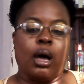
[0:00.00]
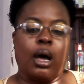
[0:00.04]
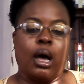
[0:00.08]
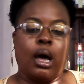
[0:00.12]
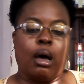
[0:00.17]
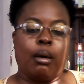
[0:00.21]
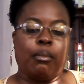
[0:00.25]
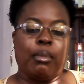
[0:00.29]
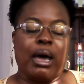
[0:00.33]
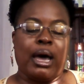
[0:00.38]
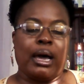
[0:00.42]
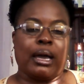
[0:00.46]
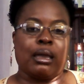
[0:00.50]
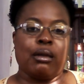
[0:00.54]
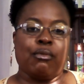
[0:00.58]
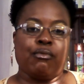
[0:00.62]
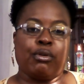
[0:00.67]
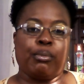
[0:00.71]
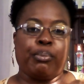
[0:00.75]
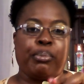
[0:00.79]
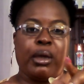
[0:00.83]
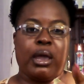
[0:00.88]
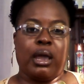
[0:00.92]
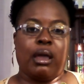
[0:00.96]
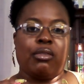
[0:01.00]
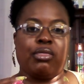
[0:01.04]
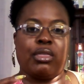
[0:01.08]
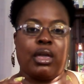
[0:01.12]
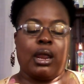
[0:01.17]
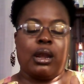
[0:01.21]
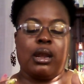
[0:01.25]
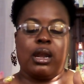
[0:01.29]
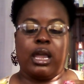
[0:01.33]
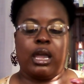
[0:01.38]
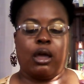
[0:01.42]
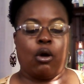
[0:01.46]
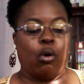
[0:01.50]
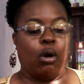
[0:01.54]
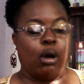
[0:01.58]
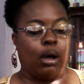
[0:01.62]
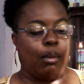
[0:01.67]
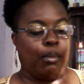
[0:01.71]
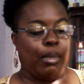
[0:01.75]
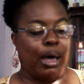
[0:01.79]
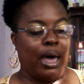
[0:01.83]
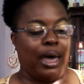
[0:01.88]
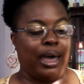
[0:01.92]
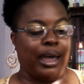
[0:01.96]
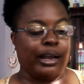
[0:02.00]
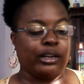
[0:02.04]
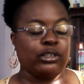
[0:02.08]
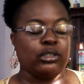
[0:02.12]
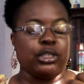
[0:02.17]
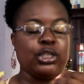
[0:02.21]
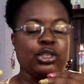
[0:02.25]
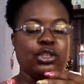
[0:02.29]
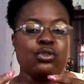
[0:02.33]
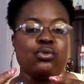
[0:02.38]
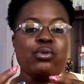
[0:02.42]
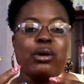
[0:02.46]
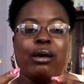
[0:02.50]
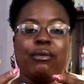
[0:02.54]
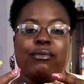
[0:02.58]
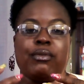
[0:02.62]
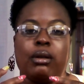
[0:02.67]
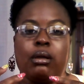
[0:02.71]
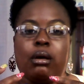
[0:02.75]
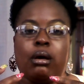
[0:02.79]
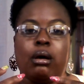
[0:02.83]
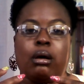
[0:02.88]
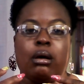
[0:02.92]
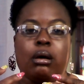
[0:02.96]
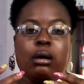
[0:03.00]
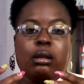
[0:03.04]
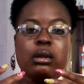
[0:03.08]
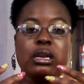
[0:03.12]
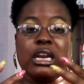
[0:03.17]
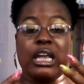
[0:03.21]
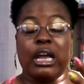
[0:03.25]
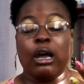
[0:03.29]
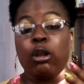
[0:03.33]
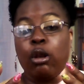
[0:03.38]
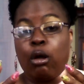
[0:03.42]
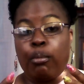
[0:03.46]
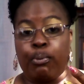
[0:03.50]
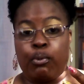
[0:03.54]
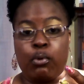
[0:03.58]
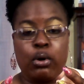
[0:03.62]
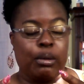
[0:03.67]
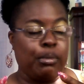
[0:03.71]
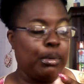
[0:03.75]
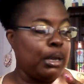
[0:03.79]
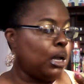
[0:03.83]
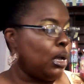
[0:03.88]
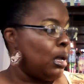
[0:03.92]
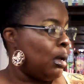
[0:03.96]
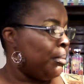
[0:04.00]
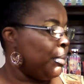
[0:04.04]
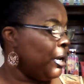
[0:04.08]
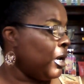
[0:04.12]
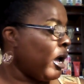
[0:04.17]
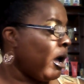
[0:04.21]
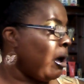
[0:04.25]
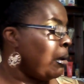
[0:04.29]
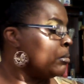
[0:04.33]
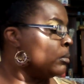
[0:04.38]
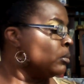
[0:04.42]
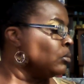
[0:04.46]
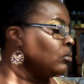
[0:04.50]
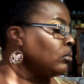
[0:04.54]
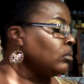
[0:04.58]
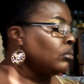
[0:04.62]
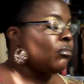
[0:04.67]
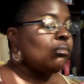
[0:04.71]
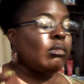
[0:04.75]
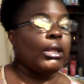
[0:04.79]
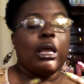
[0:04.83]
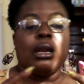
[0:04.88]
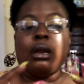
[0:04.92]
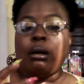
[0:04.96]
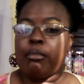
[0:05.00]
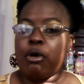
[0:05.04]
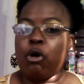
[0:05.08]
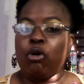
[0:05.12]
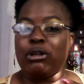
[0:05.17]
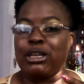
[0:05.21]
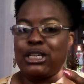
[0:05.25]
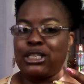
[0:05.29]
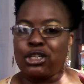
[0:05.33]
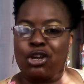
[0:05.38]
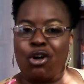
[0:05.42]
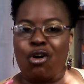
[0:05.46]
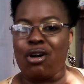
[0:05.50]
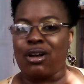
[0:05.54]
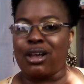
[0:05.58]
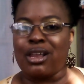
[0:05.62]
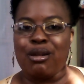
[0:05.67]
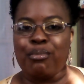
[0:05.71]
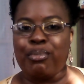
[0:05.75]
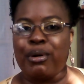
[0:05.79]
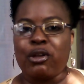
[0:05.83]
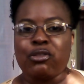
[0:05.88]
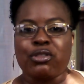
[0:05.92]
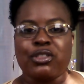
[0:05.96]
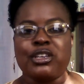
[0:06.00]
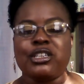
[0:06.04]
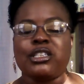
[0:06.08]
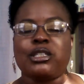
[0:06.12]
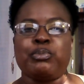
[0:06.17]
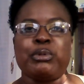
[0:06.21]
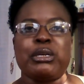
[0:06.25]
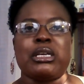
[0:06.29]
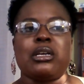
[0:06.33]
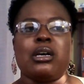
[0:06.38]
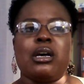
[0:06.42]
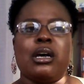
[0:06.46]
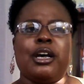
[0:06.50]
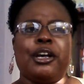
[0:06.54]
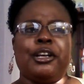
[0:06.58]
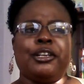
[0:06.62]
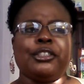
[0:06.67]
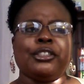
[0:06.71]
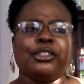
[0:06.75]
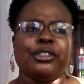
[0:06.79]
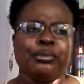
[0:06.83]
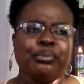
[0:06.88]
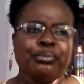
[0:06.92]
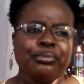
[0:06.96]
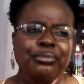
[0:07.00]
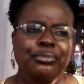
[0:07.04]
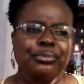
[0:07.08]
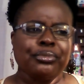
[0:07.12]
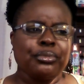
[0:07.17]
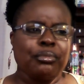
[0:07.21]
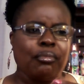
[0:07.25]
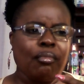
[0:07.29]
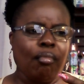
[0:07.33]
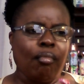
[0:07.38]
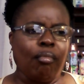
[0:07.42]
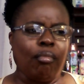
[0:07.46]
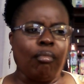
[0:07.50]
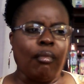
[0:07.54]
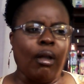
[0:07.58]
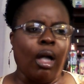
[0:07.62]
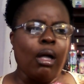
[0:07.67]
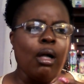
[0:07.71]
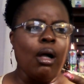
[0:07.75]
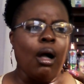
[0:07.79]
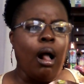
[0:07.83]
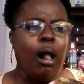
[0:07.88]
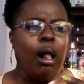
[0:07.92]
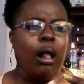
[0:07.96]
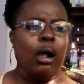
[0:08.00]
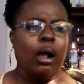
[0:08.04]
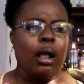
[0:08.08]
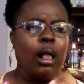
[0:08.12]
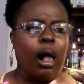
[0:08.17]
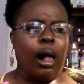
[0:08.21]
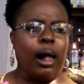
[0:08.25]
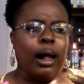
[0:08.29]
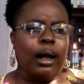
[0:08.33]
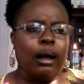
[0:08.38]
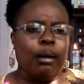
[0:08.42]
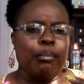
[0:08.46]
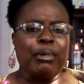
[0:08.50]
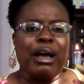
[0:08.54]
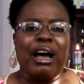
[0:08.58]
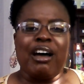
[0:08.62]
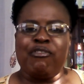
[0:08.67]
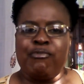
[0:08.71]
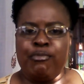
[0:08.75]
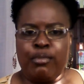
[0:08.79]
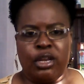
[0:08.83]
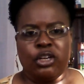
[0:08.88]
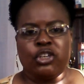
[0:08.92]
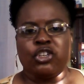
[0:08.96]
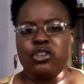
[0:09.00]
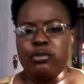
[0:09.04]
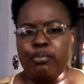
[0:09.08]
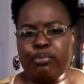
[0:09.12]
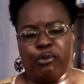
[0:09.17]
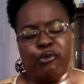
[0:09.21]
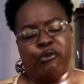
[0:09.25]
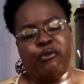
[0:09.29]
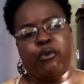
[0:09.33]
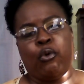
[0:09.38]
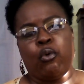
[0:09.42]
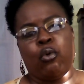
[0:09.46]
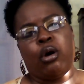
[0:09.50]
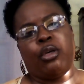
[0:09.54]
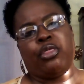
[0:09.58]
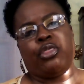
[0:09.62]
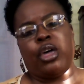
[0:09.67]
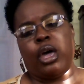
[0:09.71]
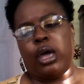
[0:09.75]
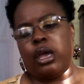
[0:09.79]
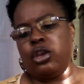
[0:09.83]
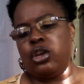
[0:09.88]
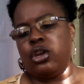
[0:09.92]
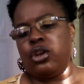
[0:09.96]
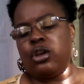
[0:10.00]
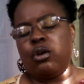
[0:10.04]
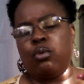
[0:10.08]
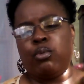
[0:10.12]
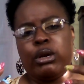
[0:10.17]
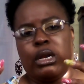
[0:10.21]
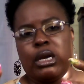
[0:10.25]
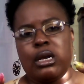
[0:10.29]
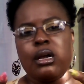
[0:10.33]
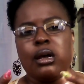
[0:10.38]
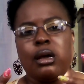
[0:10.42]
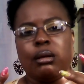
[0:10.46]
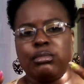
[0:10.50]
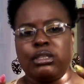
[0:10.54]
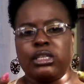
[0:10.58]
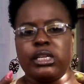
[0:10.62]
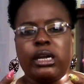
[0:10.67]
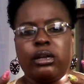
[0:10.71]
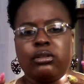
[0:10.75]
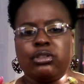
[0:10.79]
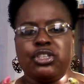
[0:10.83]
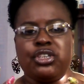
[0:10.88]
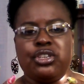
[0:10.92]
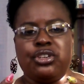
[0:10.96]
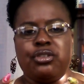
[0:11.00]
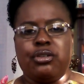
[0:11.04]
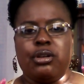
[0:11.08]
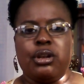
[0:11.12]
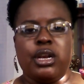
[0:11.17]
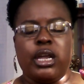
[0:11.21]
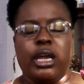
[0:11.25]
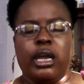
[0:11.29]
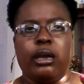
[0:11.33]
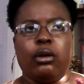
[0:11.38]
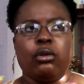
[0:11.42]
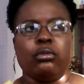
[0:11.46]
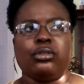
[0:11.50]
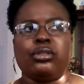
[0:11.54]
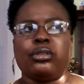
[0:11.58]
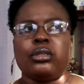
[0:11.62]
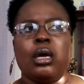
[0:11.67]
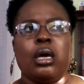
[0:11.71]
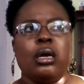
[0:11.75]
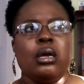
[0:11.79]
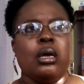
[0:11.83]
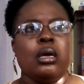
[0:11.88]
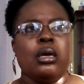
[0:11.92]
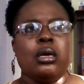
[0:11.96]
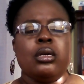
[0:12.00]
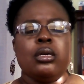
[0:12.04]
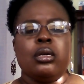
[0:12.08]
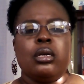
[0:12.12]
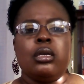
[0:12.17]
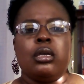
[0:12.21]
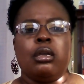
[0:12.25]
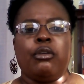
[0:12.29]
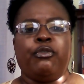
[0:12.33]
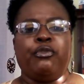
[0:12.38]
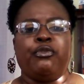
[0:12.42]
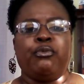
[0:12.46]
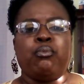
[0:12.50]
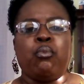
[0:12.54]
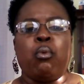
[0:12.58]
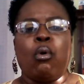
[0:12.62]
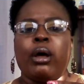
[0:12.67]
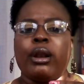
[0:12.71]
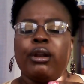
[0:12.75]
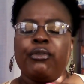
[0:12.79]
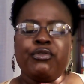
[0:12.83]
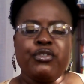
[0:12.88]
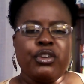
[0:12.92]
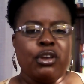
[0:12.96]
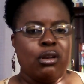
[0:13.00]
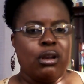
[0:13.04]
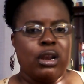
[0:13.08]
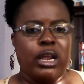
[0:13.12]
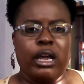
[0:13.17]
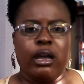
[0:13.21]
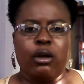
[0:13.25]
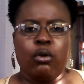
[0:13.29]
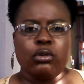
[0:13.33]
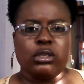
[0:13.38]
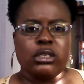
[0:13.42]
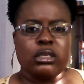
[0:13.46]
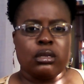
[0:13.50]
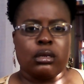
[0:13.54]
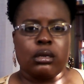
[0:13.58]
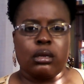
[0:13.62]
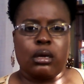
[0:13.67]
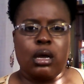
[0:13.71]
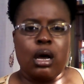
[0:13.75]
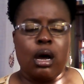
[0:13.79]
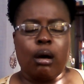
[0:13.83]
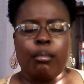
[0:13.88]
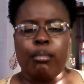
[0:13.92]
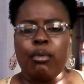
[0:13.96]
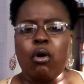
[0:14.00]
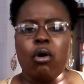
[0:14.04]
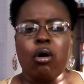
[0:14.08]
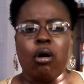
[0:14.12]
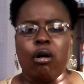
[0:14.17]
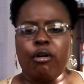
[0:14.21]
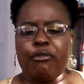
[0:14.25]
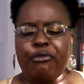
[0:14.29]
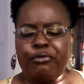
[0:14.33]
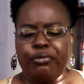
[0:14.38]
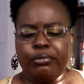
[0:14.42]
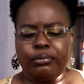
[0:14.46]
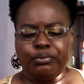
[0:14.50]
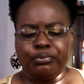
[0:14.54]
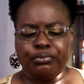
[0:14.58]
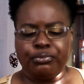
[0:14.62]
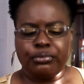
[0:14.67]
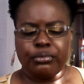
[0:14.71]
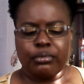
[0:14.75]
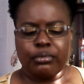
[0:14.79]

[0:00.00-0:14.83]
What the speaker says: I can repair that nail. I actually do have a nail appointment coming up. And I'm only talking about this because I've mentioned before that, you know, when it comes down to your nails, if one of your nails come off,